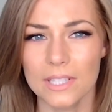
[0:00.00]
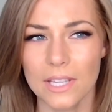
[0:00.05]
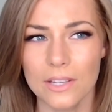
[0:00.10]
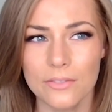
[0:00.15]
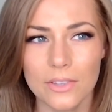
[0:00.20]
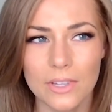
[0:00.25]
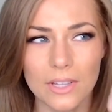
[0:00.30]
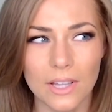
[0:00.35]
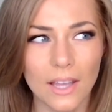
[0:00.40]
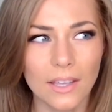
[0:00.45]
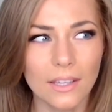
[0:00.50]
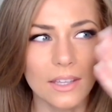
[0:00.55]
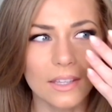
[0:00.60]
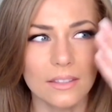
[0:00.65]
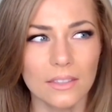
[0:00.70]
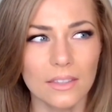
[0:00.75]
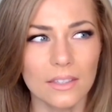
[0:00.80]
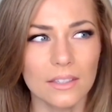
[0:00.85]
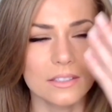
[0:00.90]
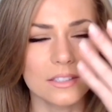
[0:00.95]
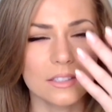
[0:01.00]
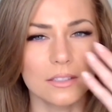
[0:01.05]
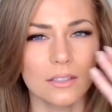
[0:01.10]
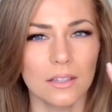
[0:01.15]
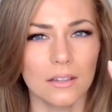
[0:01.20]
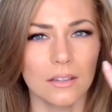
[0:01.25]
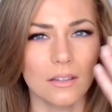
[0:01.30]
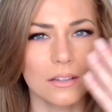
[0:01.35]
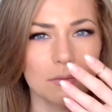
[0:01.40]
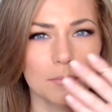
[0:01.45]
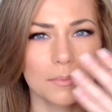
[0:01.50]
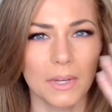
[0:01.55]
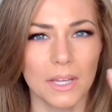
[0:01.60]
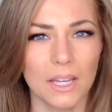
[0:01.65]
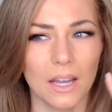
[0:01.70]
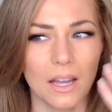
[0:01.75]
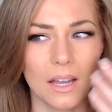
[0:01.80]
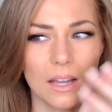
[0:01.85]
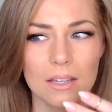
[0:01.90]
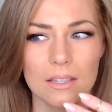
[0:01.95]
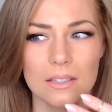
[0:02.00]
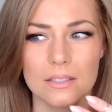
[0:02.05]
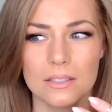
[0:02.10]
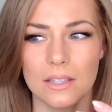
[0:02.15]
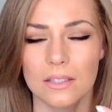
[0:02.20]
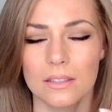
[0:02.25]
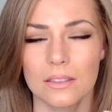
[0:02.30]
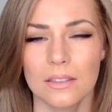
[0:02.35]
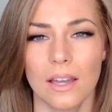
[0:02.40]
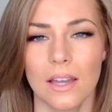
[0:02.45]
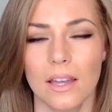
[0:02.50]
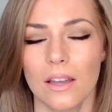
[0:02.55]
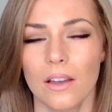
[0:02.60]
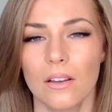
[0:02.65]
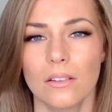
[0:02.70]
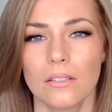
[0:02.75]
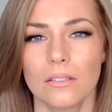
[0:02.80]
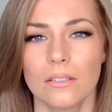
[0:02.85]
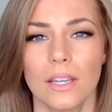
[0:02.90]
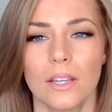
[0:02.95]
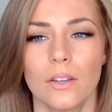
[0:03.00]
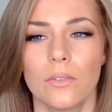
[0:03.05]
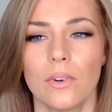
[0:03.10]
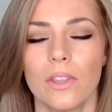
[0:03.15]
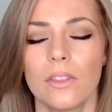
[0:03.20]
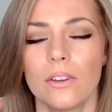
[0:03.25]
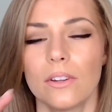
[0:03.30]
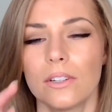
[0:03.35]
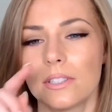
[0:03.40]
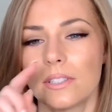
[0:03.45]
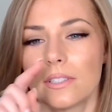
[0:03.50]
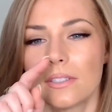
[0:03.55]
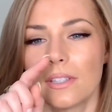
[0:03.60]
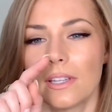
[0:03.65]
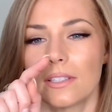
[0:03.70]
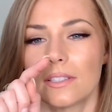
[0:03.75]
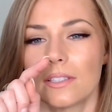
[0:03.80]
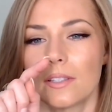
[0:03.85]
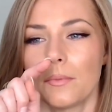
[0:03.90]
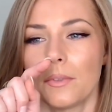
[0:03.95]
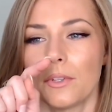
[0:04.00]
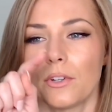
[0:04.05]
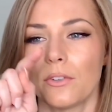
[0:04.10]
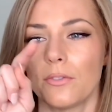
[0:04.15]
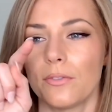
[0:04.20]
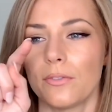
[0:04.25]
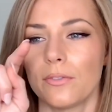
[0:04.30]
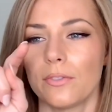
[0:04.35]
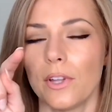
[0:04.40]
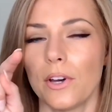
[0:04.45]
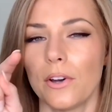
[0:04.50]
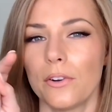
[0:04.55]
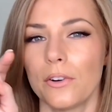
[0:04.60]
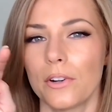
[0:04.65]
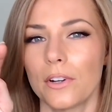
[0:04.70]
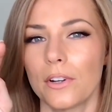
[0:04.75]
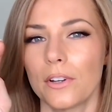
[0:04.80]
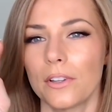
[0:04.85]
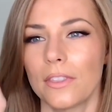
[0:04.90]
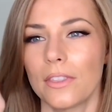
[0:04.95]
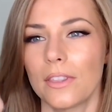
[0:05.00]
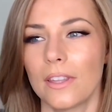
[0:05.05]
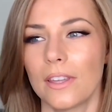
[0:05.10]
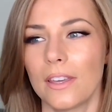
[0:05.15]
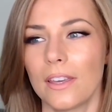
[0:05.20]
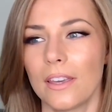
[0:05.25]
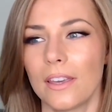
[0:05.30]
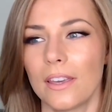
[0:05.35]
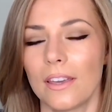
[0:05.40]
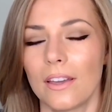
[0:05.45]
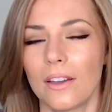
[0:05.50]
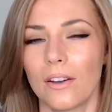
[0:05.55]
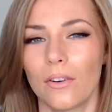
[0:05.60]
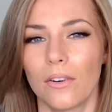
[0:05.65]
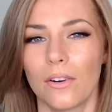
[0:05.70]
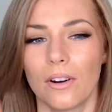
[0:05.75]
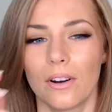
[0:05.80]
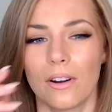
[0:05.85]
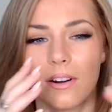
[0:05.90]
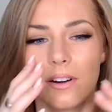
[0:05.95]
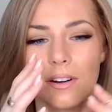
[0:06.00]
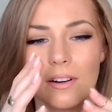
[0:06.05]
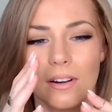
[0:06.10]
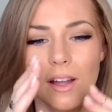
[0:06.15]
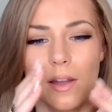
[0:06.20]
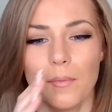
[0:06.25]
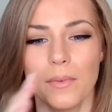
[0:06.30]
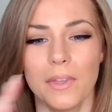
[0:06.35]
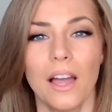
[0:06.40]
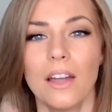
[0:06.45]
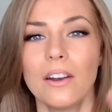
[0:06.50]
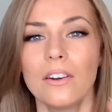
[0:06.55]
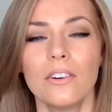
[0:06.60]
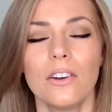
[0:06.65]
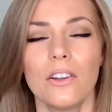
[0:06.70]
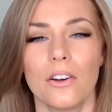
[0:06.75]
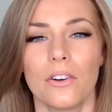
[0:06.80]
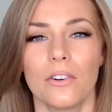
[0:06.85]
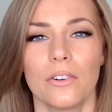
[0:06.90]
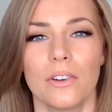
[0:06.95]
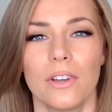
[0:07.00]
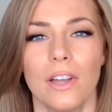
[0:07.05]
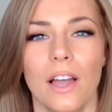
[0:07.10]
I feel I get things on my eyes like that, like whether it's like some little floater thing or, I don't know.